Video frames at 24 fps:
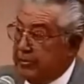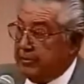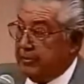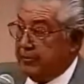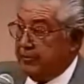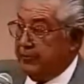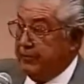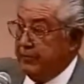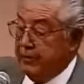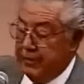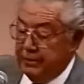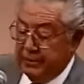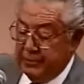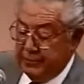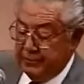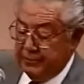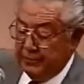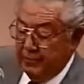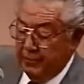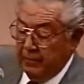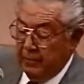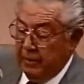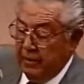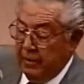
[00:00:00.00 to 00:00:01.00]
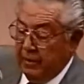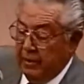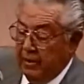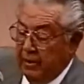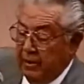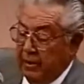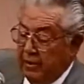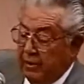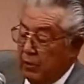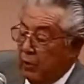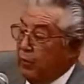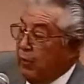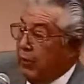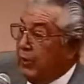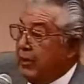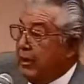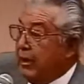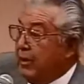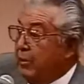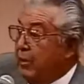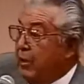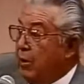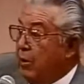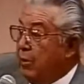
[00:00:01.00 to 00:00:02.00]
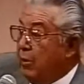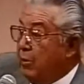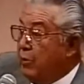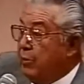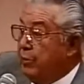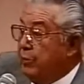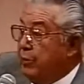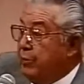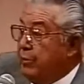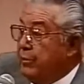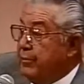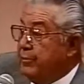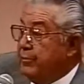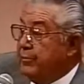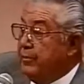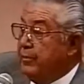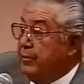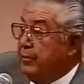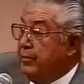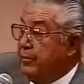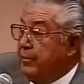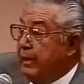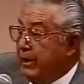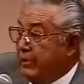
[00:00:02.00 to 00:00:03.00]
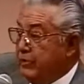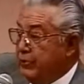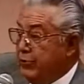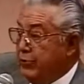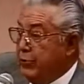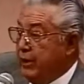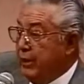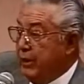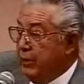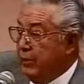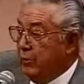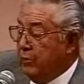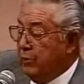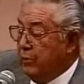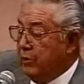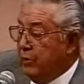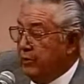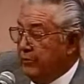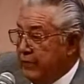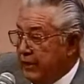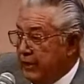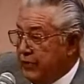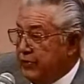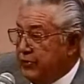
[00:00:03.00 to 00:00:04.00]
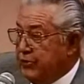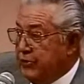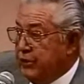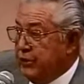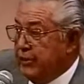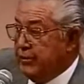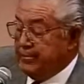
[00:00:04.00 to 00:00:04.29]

funds, that we'll get them all open by July 1 of next year.